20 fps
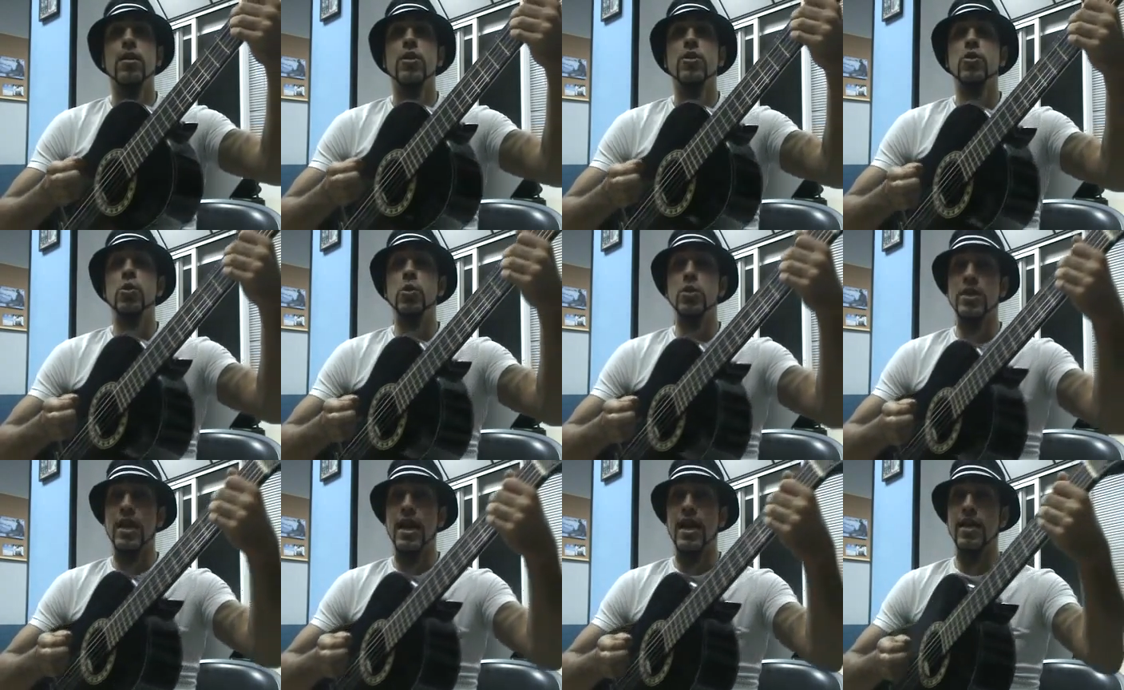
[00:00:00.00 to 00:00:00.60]

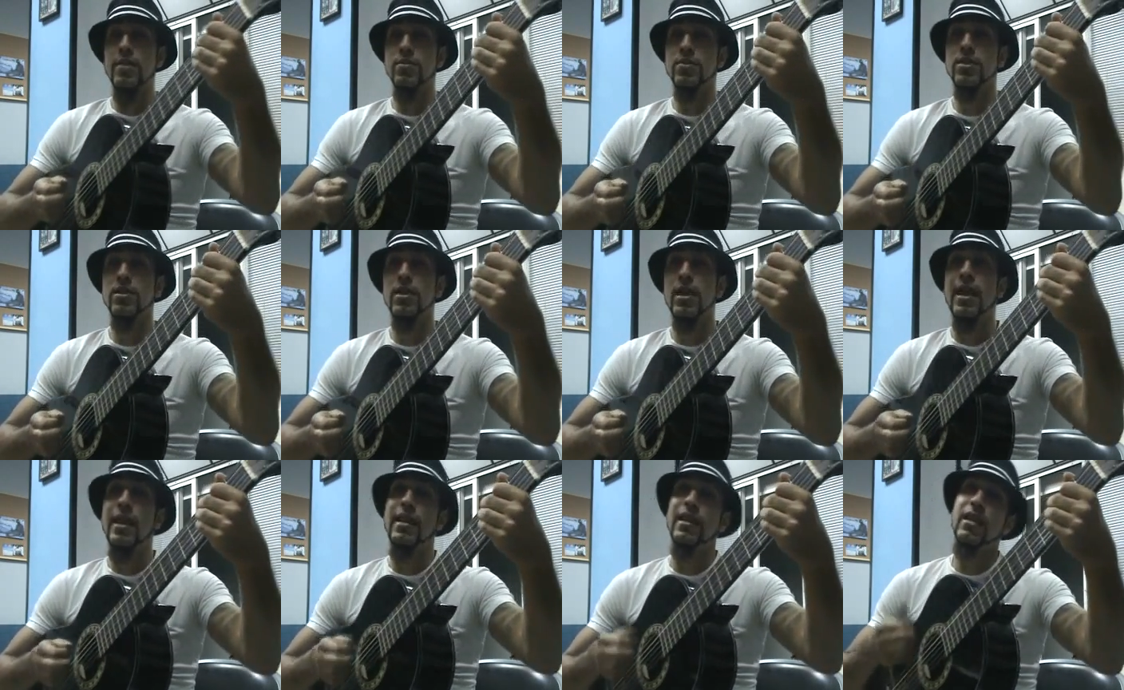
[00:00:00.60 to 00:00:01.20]
2 times,
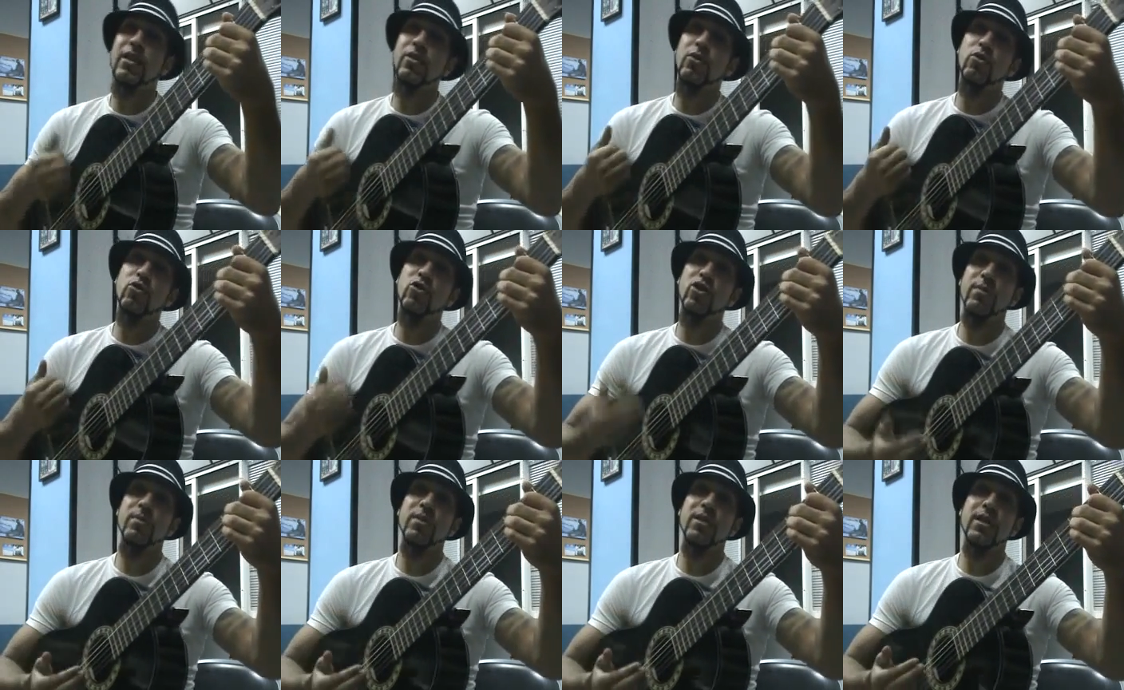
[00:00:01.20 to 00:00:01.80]
and then you
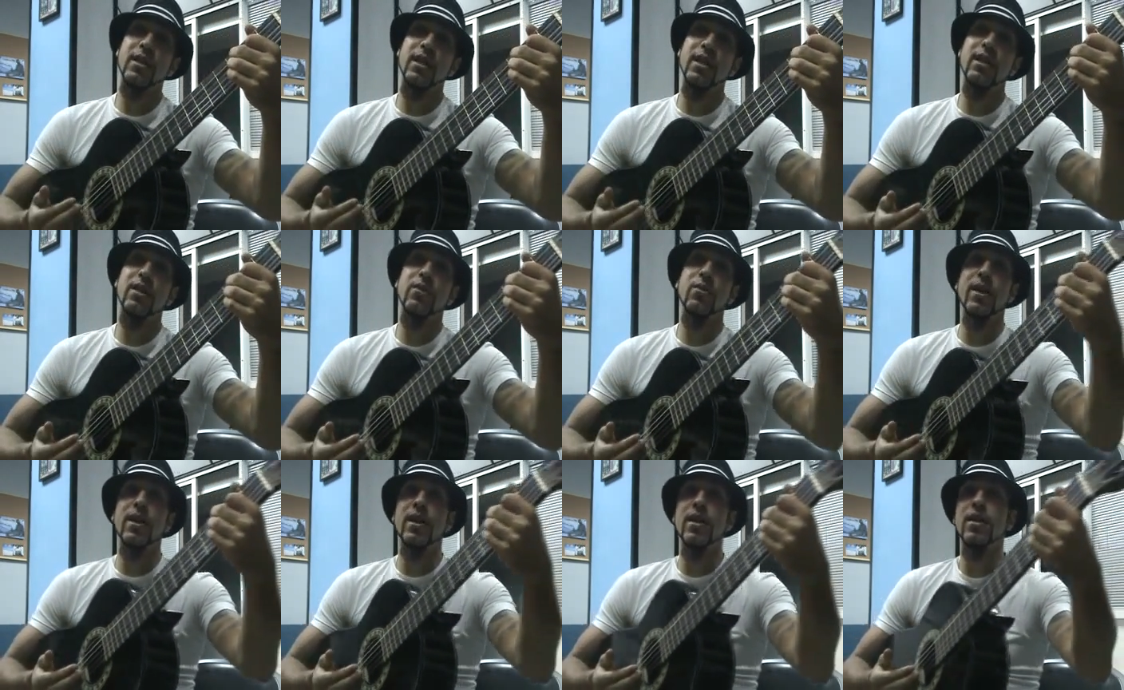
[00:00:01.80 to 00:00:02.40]
jump straight
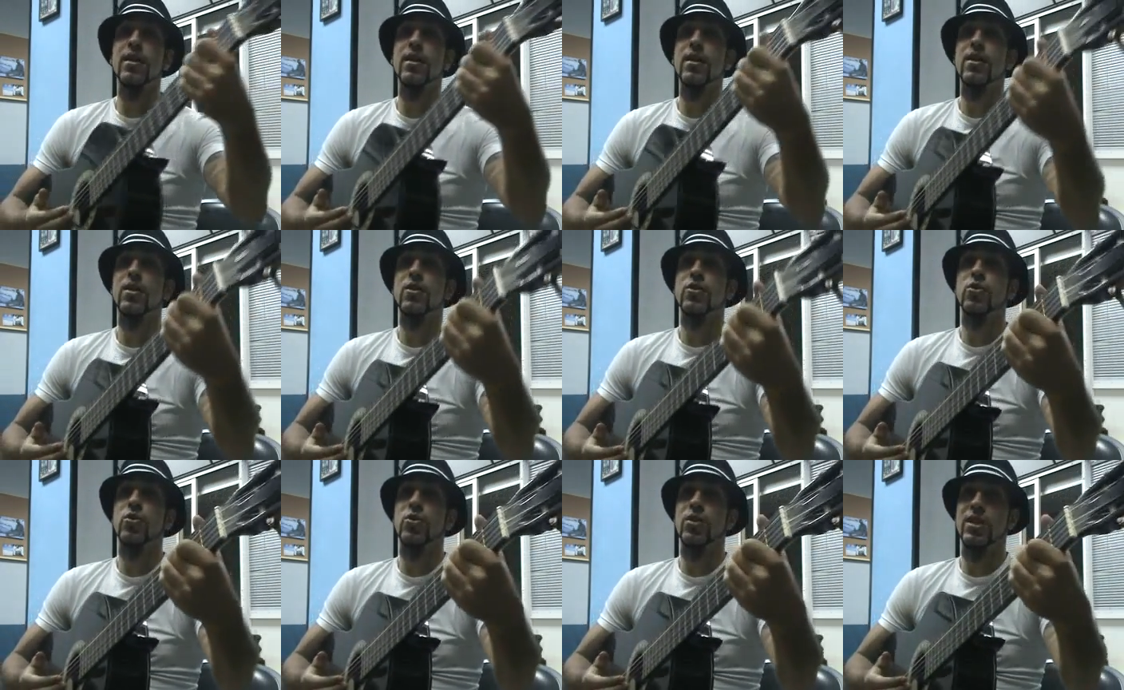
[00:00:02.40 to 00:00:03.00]
away
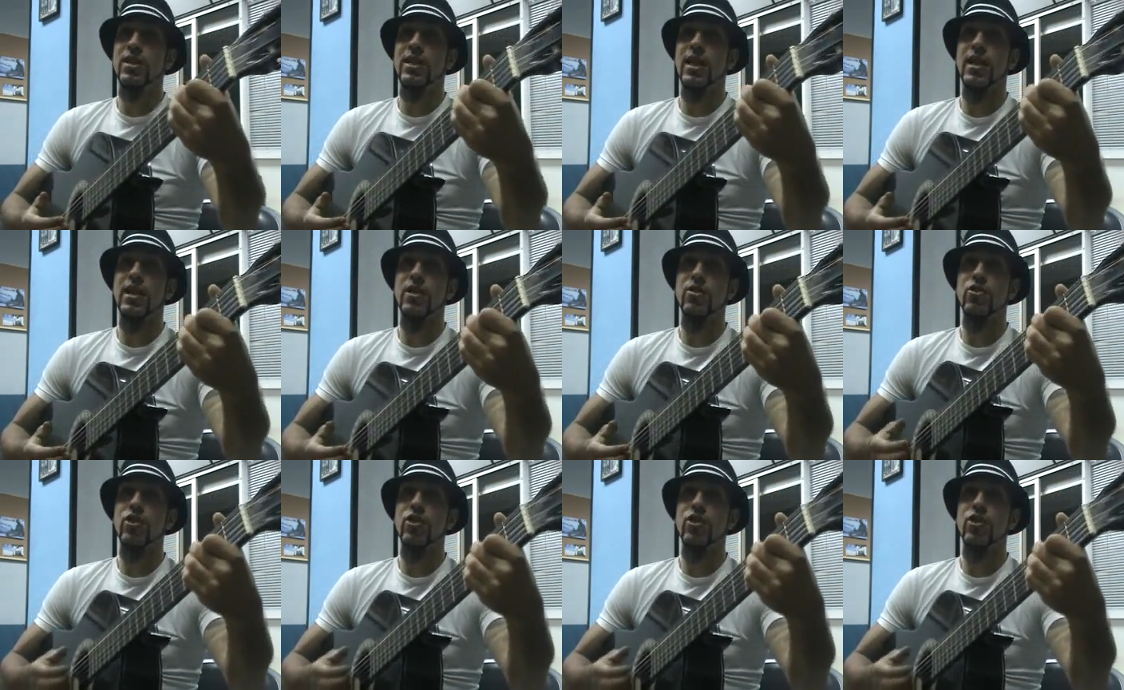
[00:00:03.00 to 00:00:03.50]
to the second